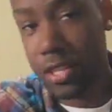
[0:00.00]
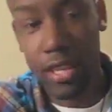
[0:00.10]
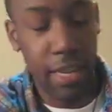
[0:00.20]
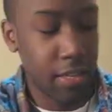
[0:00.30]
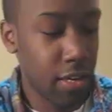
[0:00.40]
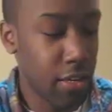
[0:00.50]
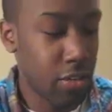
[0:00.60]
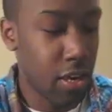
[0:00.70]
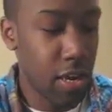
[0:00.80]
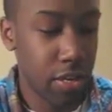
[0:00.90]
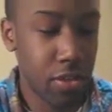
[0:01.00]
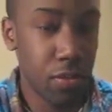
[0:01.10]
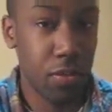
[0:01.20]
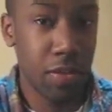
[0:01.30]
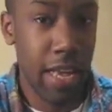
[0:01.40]
she has her guitar
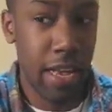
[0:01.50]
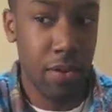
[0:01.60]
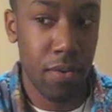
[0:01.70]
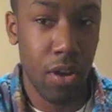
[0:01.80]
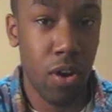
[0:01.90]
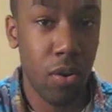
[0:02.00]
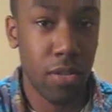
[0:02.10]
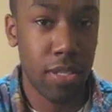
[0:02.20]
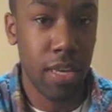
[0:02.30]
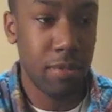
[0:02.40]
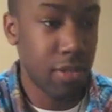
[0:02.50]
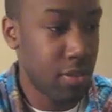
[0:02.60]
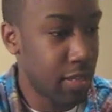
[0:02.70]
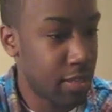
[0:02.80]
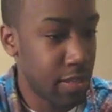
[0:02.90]
tuned down a whole step. So
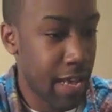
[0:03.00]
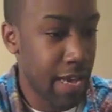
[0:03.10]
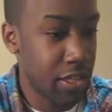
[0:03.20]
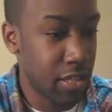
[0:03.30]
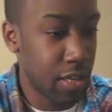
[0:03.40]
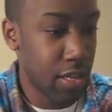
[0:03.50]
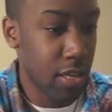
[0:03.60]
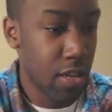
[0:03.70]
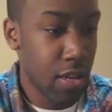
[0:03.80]
this is actually,